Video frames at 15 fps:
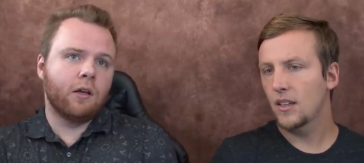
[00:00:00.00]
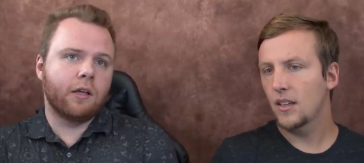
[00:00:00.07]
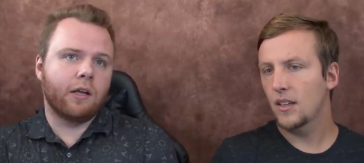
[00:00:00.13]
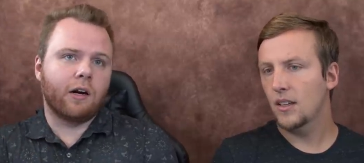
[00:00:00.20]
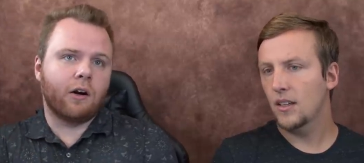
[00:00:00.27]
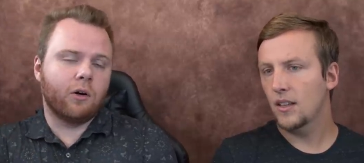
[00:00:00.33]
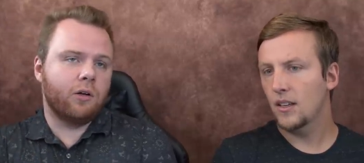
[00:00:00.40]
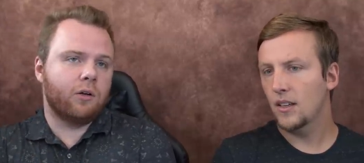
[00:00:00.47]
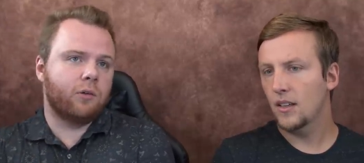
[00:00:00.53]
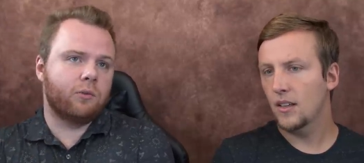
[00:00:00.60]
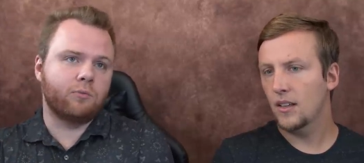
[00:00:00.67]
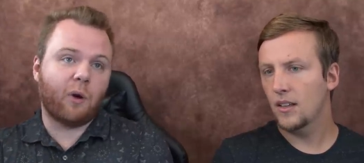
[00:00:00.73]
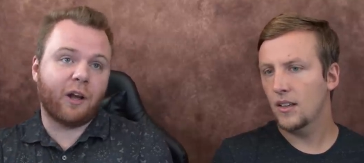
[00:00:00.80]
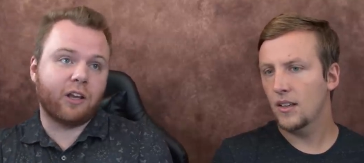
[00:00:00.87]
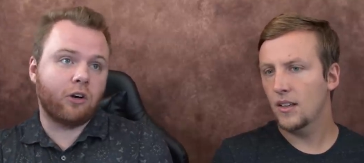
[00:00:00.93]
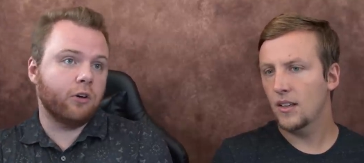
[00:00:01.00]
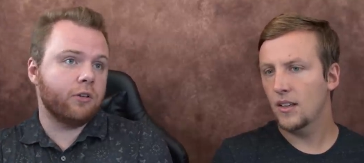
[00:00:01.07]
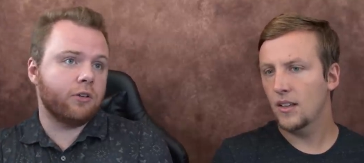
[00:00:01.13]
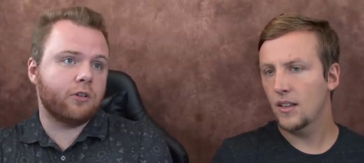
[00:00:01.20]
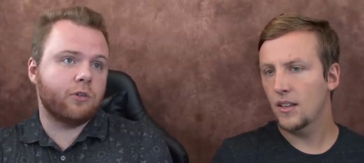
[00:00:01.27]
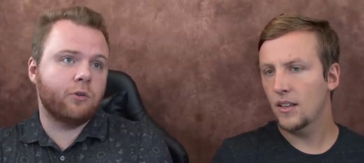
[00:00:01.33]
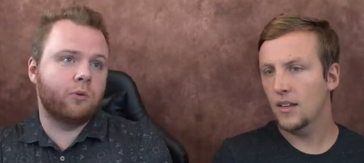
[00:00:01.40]
Speaker 1: you know, why
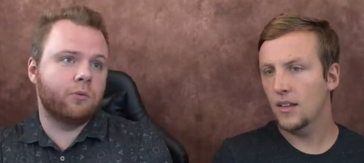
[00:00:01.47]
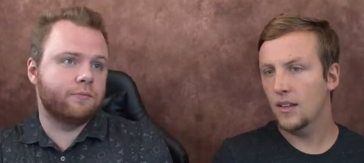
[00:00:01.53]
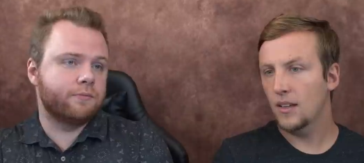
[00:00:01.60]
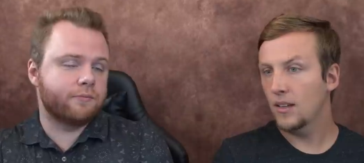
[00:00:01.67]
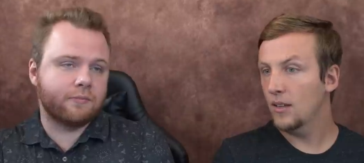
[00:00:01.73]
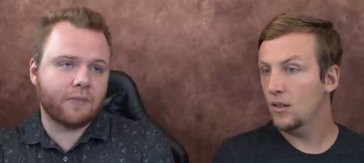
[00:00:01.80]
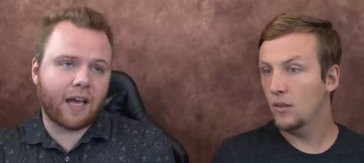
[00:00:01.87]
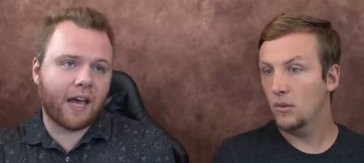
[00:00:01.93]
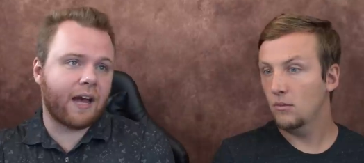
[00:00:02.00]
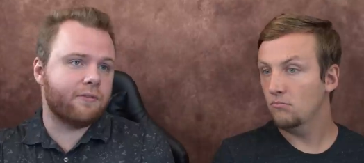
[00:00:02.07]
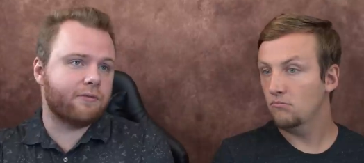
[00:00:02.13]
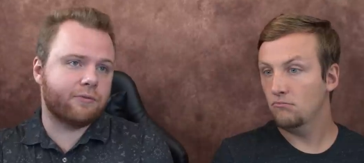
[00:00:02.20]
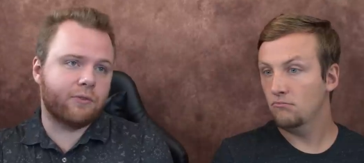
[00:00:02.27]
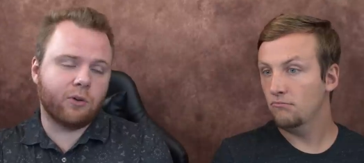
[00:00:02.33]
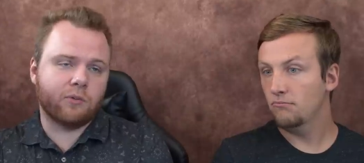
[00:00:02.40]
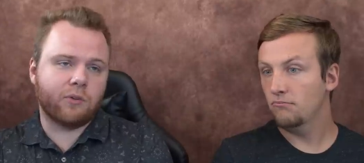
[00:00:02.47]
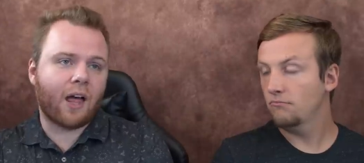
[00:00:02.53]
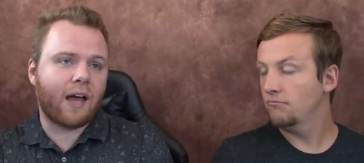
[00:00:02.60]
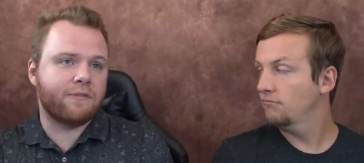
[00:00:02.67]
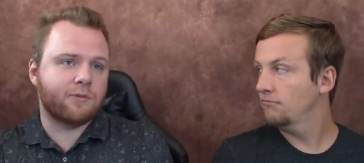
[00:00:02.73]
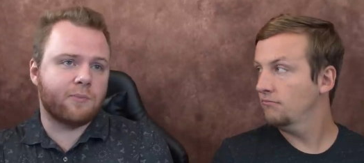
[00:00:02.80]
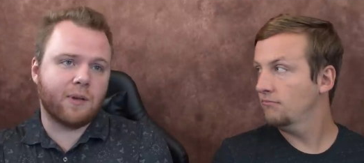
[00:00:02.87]
couldn't you have your
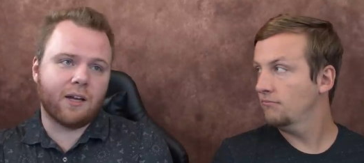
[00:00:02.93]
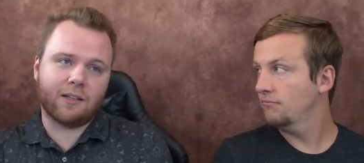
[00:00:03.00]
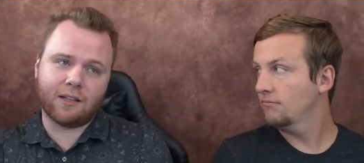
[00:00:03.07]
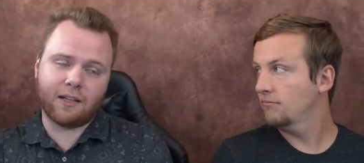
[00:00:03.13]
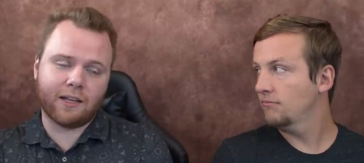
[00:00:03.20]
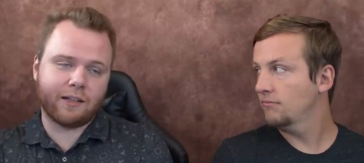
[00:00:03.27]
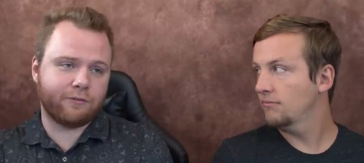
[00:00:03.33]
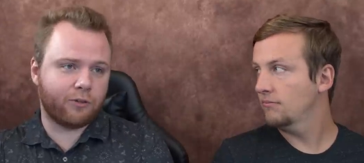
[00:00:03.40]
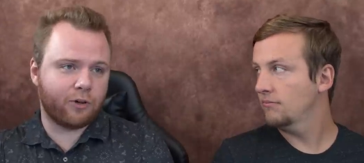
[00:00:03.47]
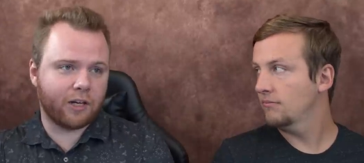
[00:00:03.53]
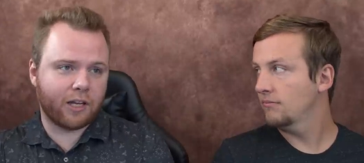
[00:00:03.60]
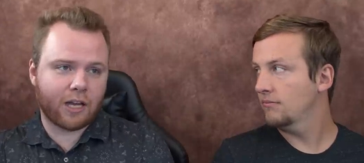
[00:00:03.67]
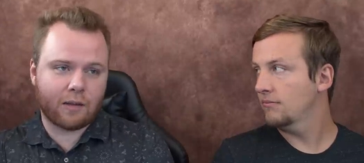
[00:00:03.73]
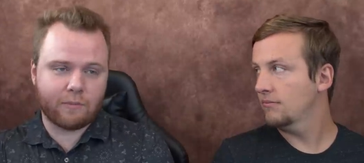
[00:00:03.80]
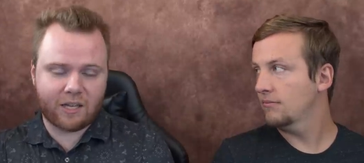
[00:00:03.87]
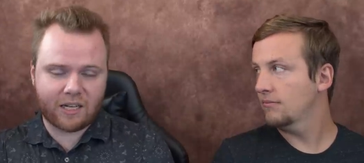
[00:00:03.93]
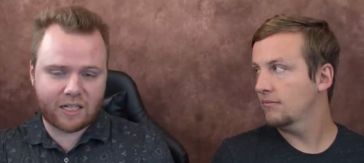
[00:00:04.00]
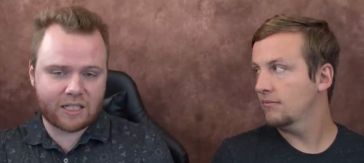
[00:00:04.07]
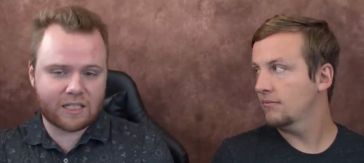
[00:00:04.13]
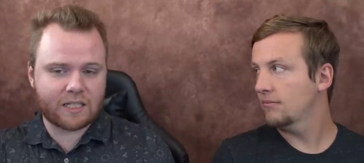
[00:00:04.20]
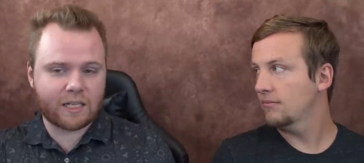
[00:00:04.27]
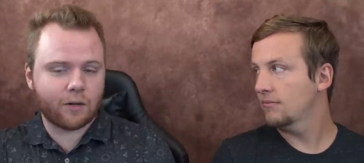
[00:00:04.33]
lives be on the line for a game that
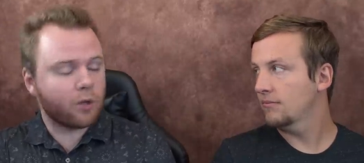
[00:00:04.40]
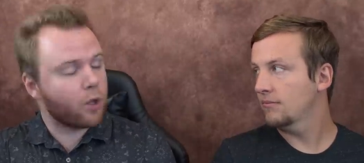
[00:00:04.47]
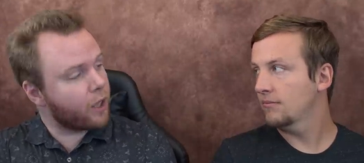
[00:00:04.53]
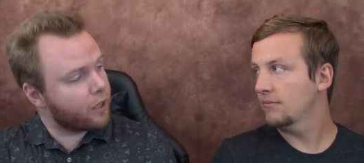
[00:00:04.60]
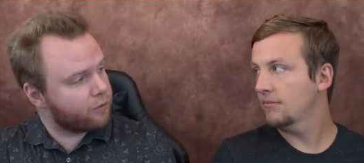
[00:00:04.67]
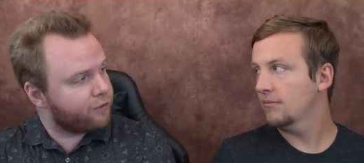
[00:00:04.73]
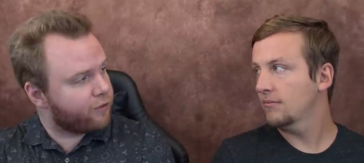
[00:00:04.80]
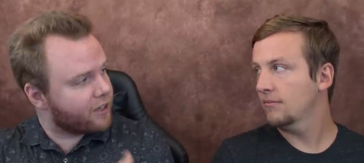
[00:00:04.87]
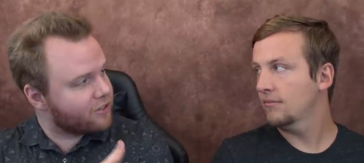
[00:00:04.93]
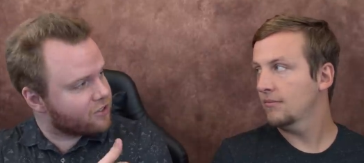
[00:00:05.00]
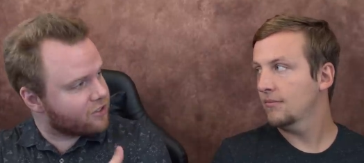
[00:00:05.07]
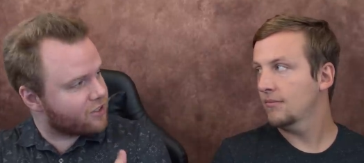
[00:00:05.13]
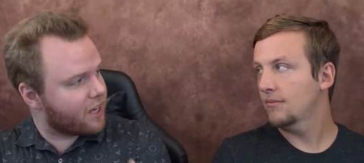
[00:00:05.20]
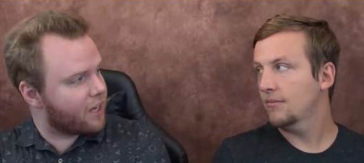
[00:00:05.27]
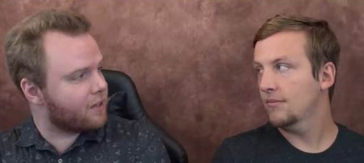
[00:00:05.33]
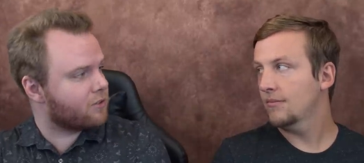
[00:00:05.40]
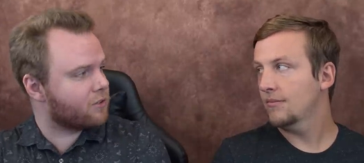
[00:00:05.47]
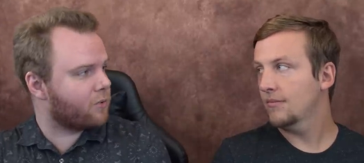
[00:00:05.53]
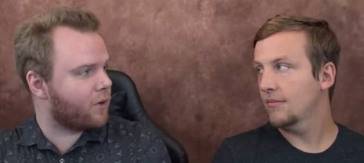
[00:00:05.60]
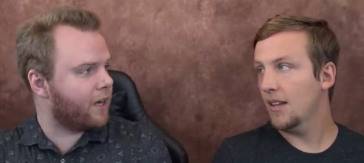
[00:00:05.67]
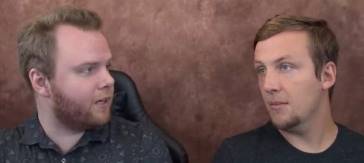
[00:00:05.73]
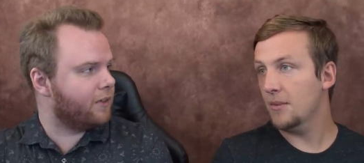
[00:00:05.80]
does sound like fun stakes,
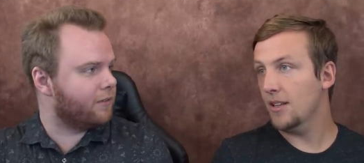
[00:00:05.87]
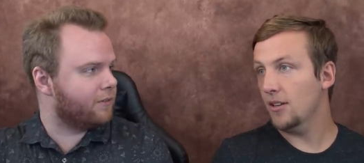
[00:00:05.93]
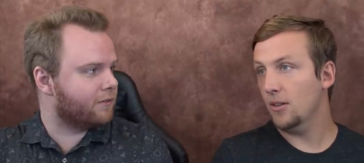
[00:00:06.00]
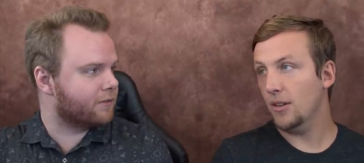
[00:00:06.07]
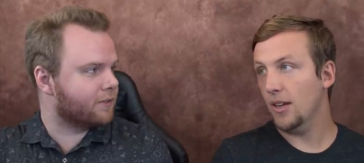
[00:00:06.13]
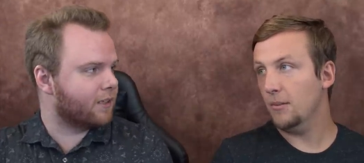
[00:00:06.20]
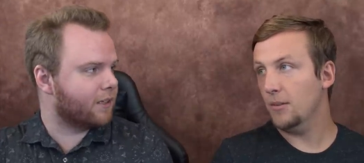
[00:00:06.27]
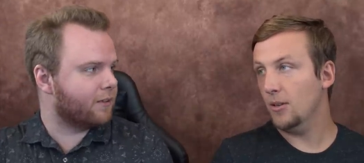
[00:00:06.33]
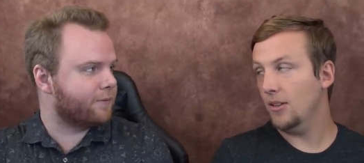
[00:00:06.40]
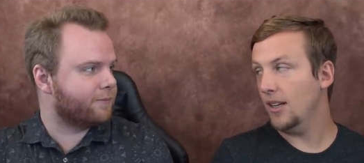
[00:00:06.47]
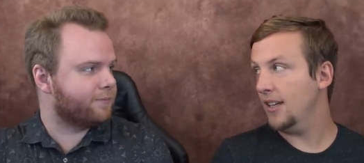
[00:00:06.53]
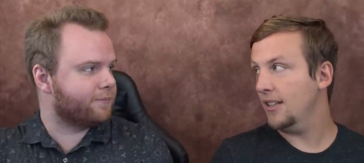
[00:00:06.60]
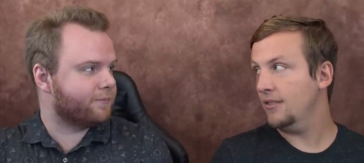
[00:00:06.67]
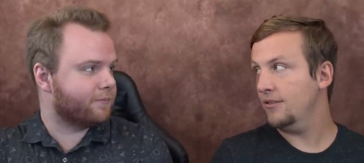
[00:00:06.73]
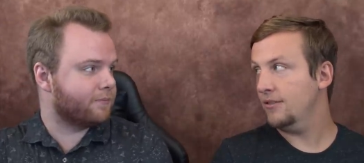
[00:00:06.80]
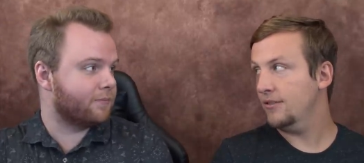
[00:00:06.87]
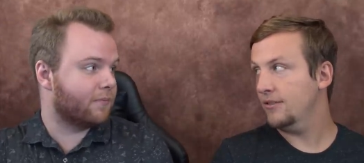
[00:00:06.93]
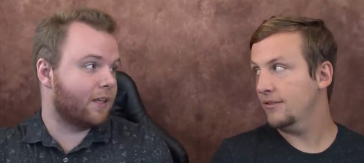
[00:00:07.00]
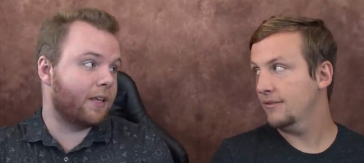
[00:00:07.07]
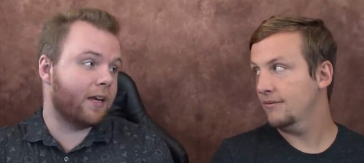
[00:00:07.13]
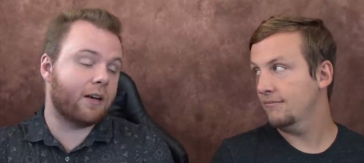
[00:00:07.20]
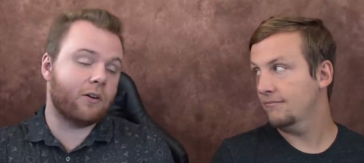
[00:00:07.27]
right? I mean, no game, no life.
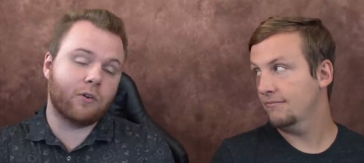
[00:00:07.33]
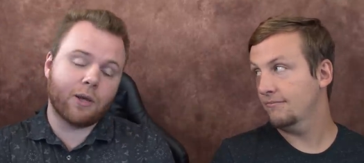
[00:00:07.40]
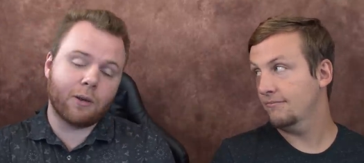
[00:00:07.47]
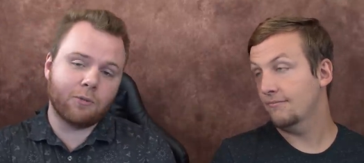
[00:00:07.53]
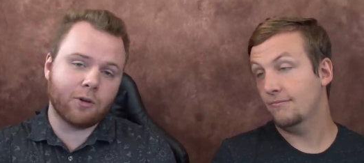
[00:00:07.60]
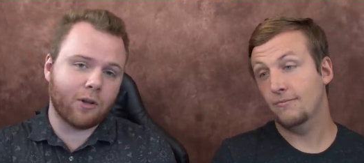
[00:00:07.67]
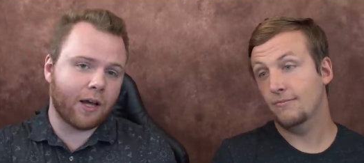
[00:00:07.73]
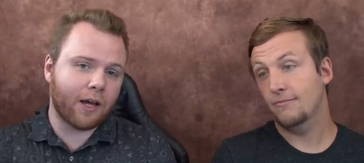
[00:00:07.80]
Yeah, no game, no